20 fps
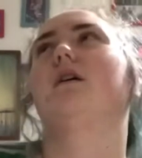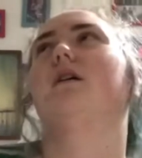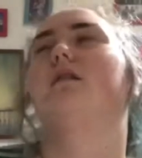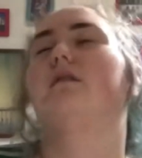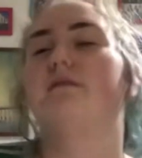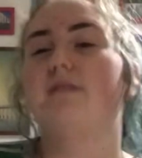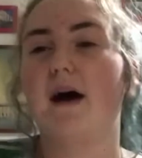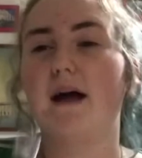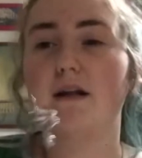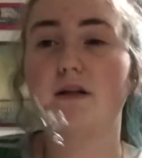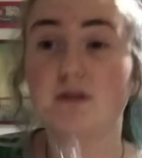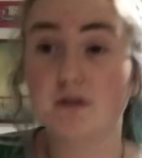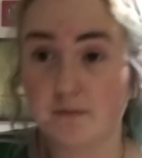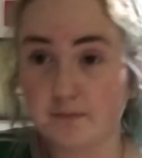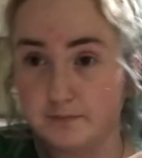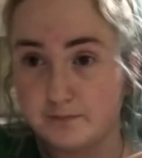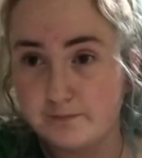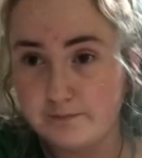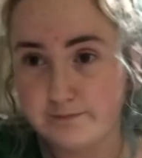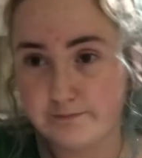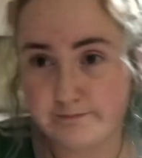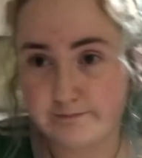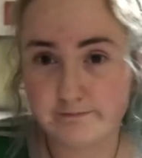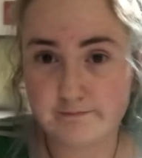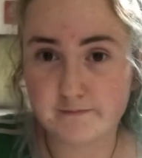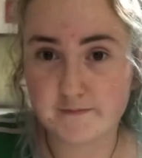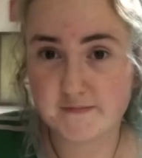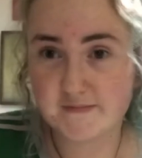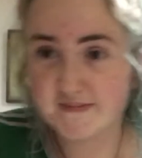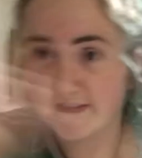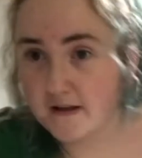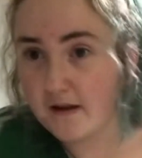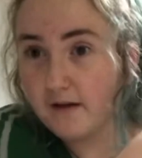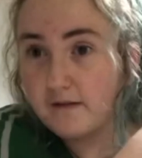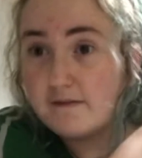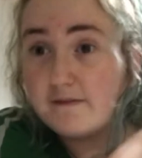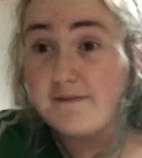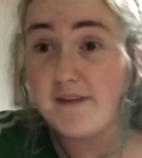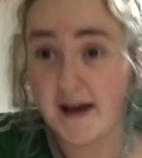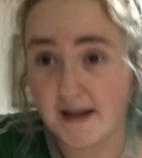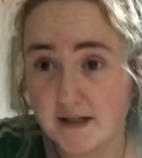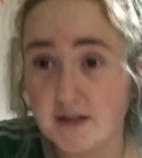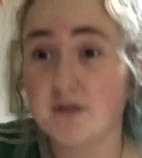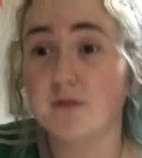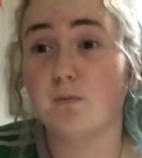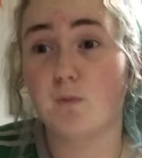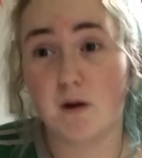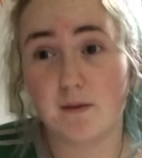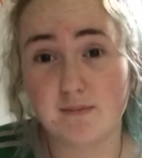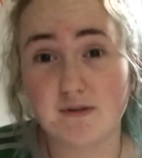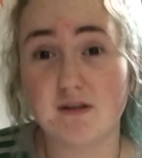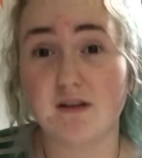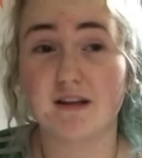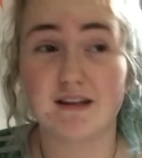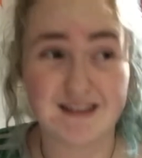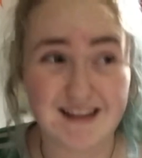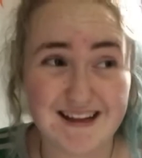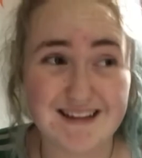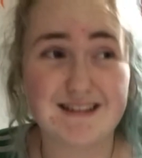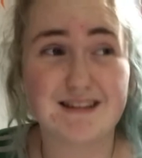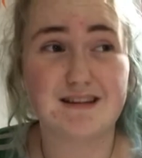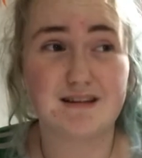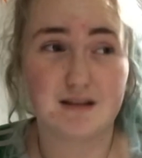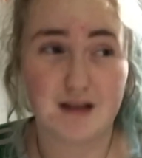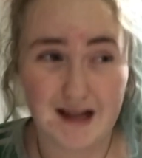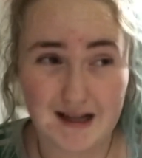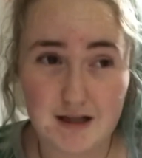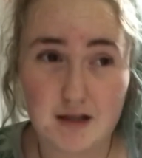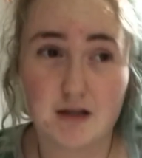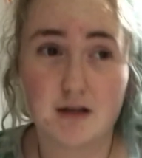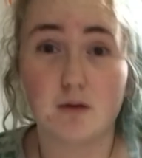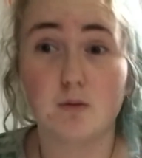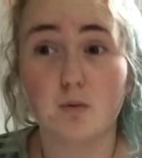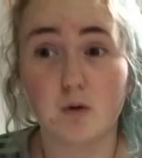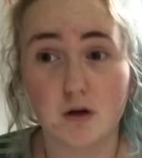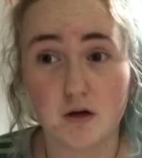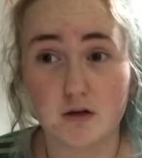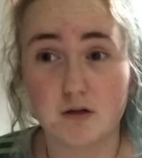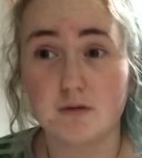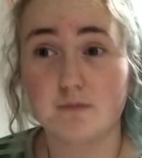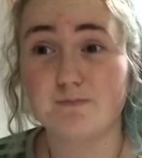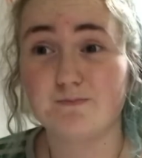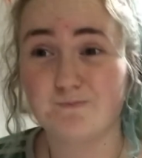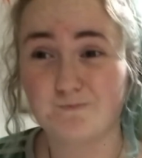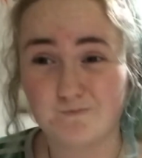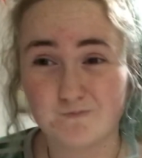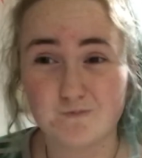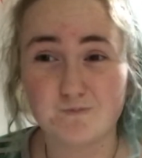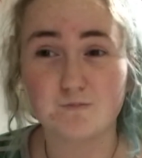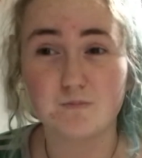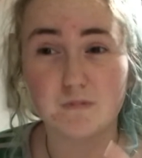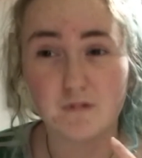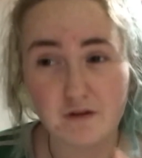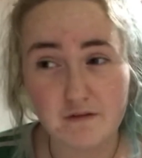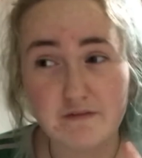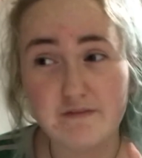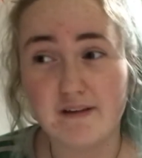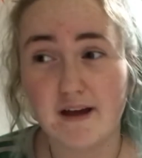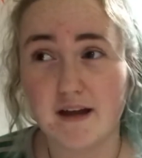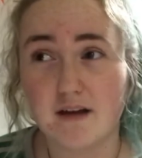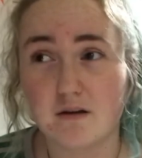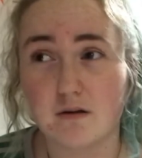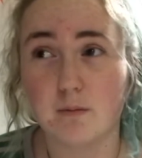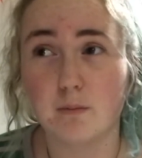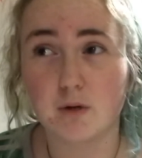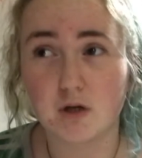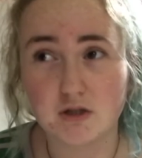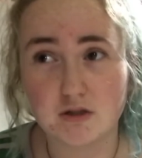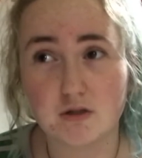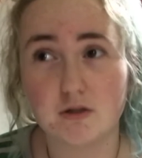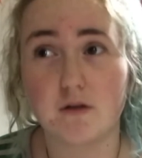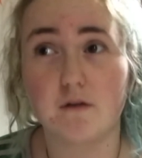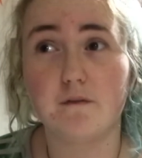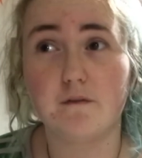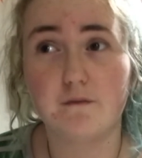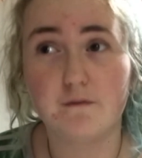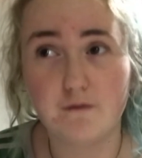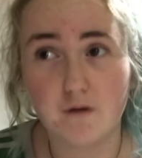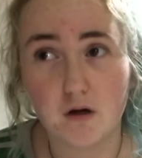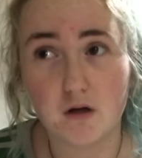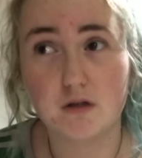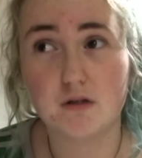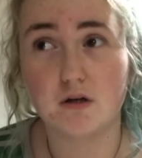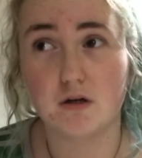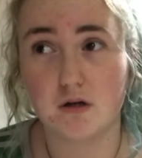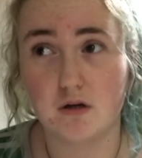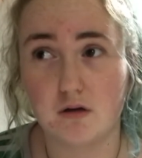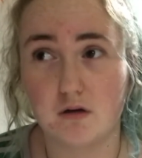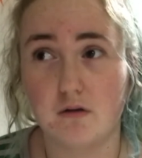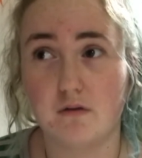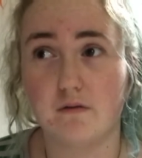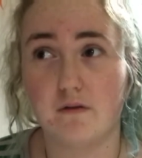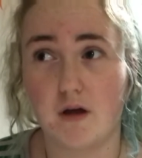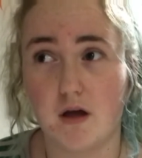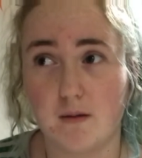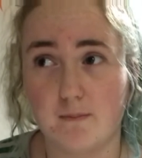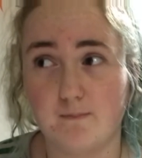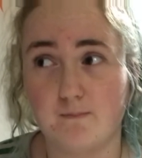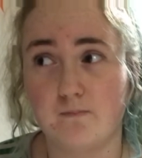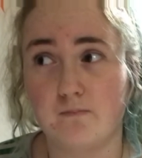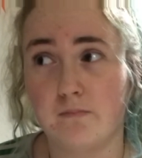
Fandom. Fandom website. That's, that's the word fandom because there's a fuck ton of um,